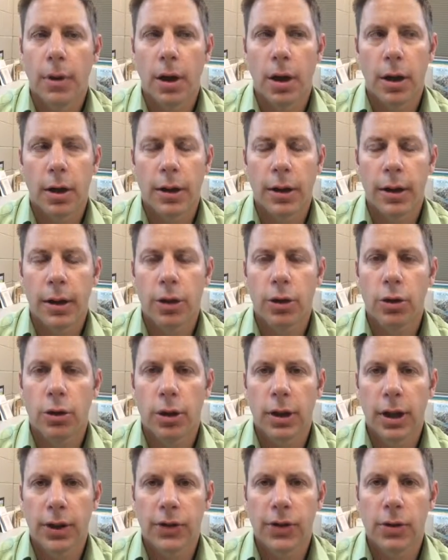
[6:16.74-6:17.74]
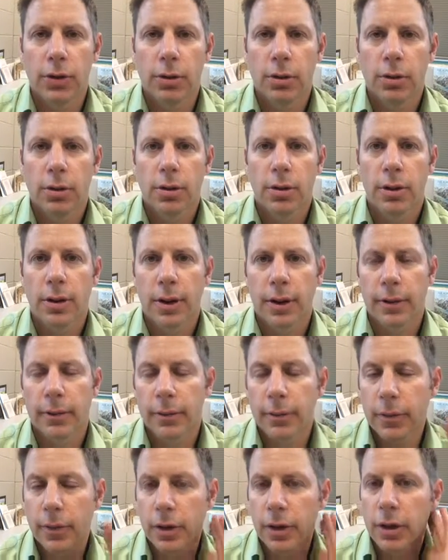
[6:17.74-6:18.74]
on a good lesson.
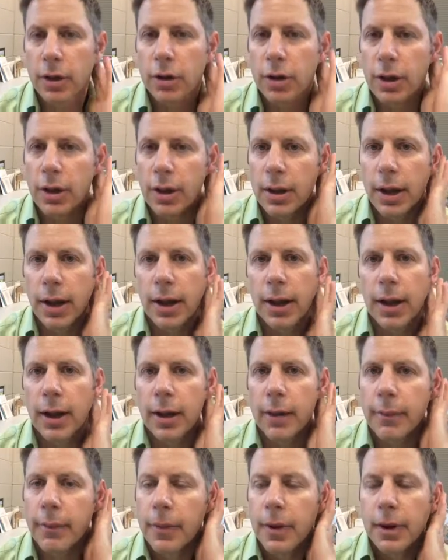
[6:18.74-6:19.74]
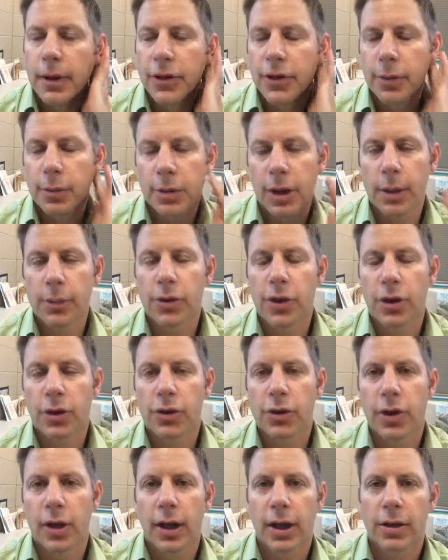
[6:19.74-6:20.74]
You need, sometimes I
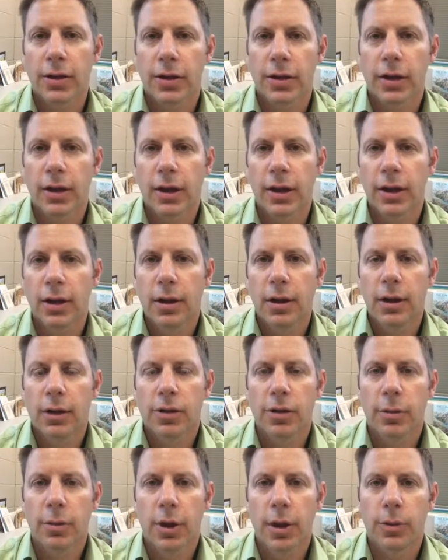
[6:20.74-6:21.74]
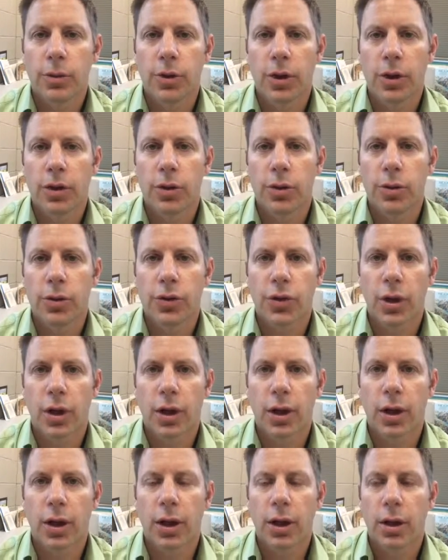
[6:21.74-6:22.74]
use an exit ticket, sometimes I use
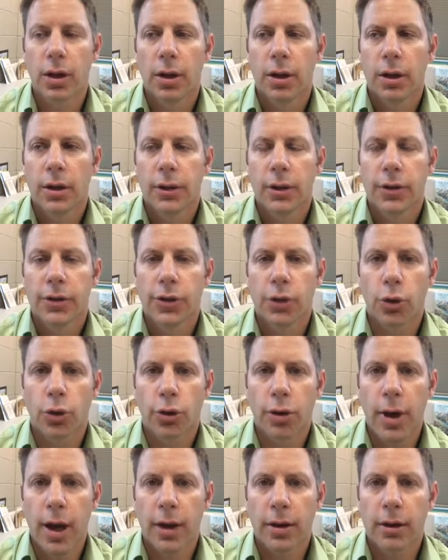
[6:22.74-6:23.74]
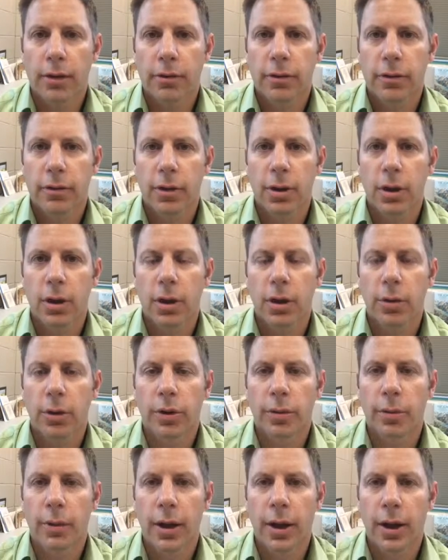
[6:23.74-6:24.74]
Socrative
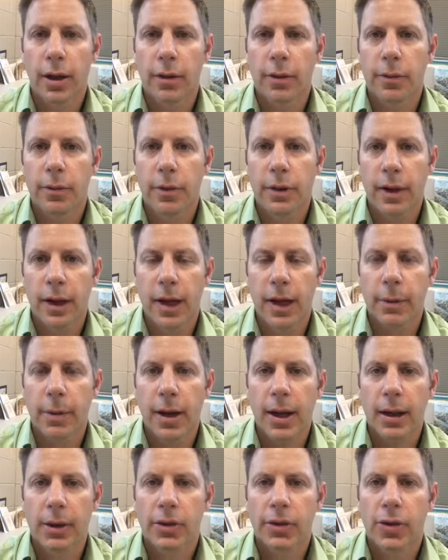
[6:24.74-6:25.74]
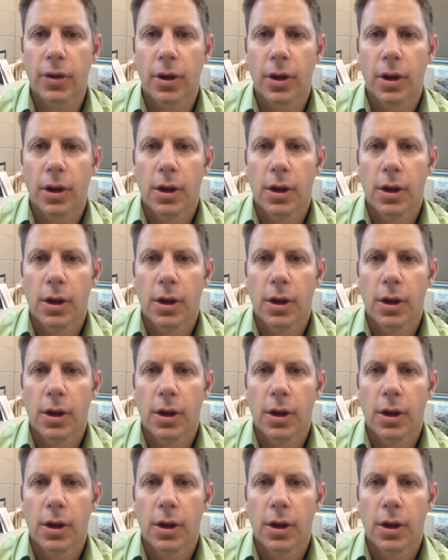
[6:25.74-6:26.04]
with the iPads,